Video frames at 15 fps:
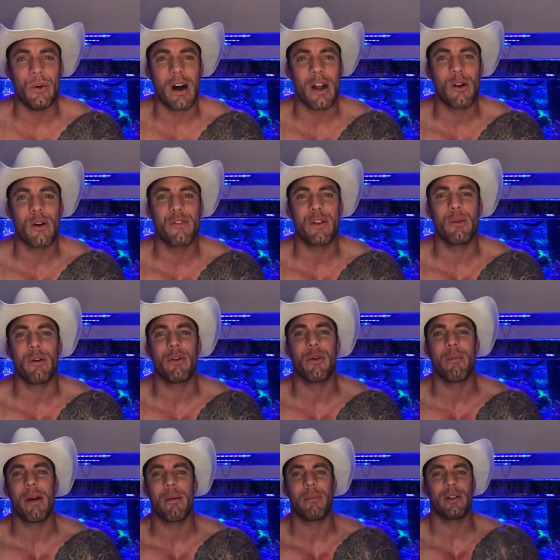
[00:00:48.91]
I don't know if anyone
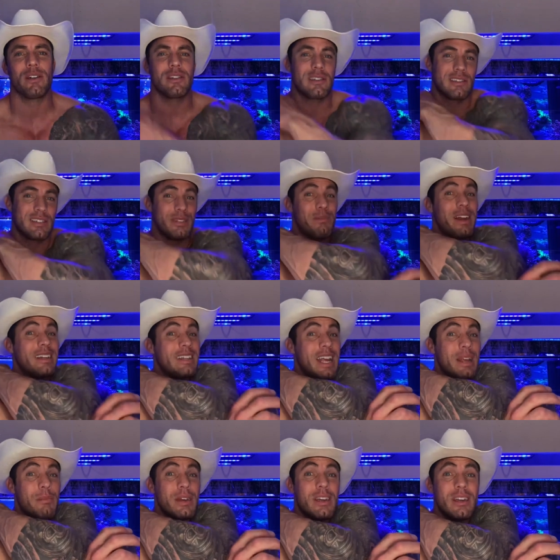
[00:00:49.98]
remembers, this might
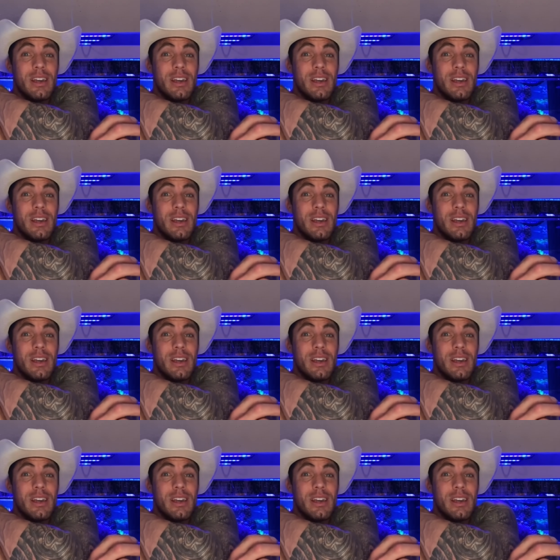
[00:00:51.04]
date me,